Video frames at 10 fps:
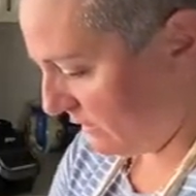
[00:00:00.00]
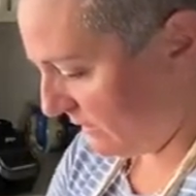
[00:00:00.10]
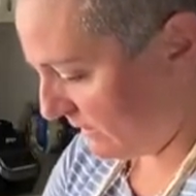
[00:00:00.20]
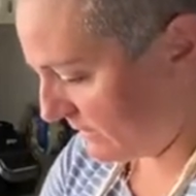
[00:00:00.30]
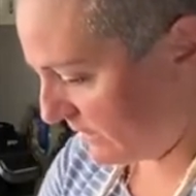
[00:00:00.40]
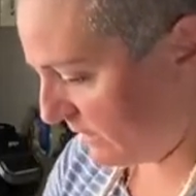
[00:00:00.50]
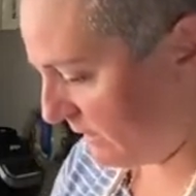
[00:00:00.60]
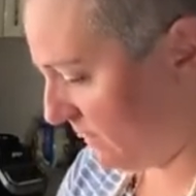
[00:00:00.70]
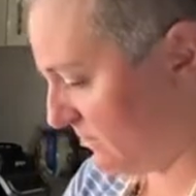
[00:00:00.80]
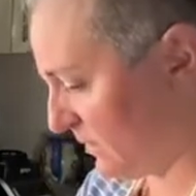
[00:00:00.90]
say,
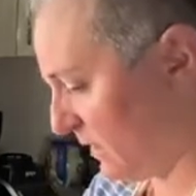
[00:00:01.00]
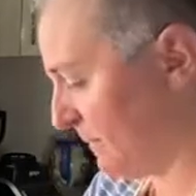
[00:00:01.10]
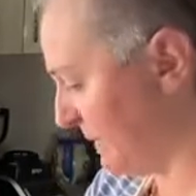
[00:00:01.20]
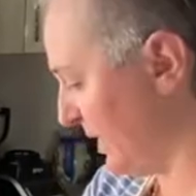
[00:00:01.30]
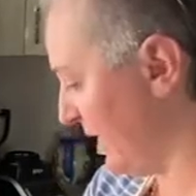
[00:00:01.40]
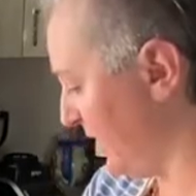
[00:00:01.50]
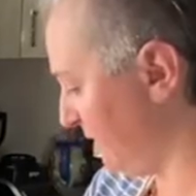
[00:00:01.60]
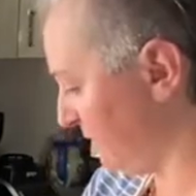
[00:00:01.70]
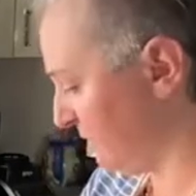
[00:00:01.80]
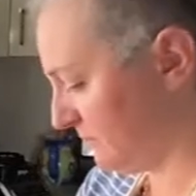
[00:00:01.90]
a cup and a half.
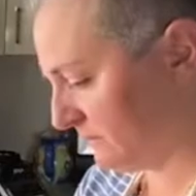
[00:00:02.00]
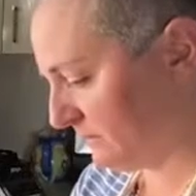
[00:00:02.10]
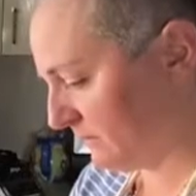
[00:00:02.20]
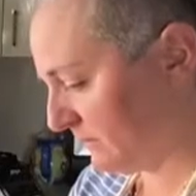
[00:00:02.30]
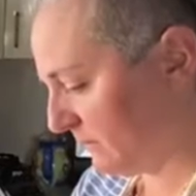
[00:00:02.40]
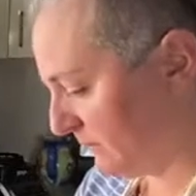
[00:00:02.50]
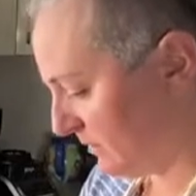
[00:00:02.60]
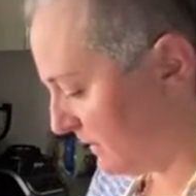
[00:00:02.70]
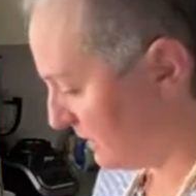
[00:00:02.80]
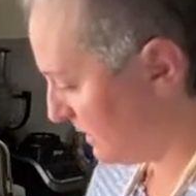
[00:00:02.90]

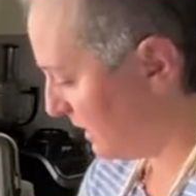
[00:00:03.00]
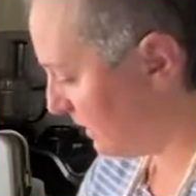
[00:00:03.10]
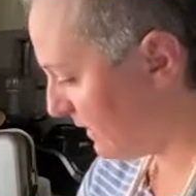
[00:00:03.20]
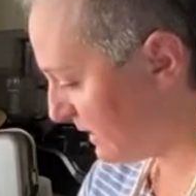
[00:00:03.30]
All right,